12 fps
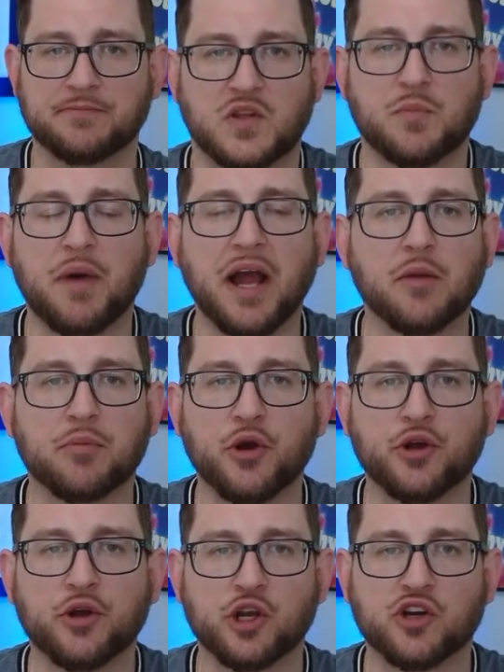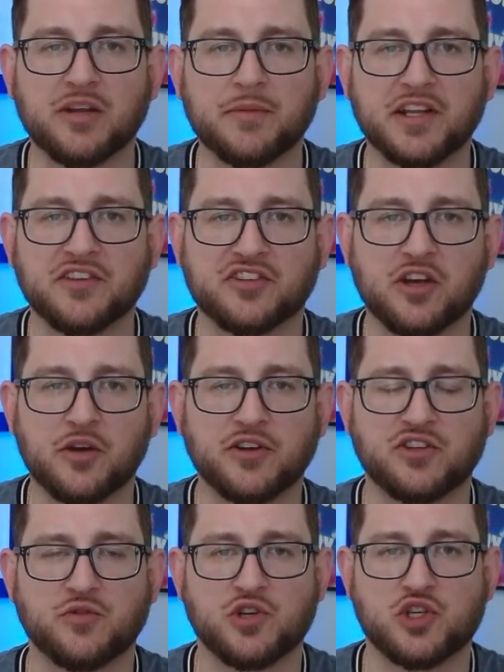The buyer broker agreement is going
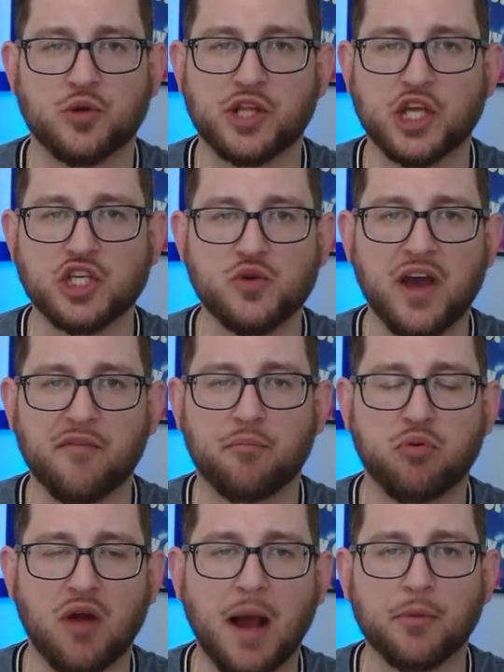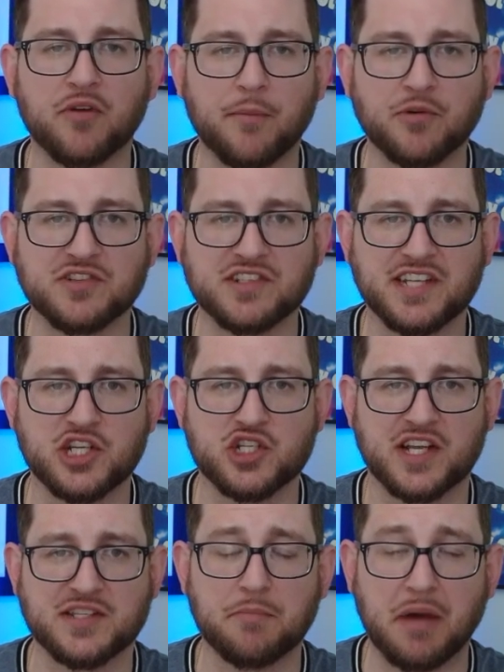to ensure that you have proper
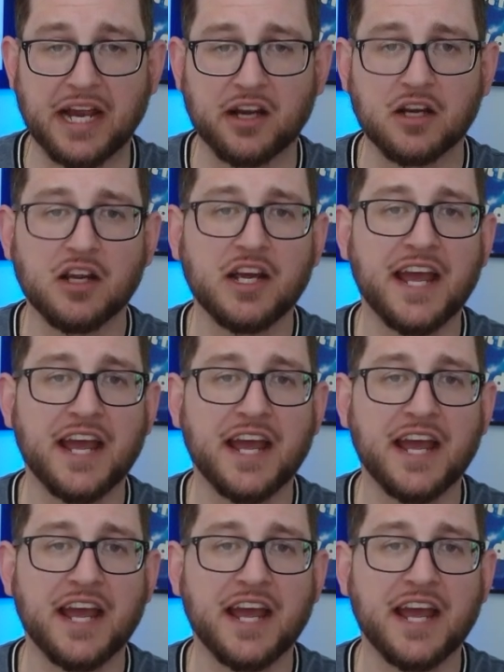representation as a buyer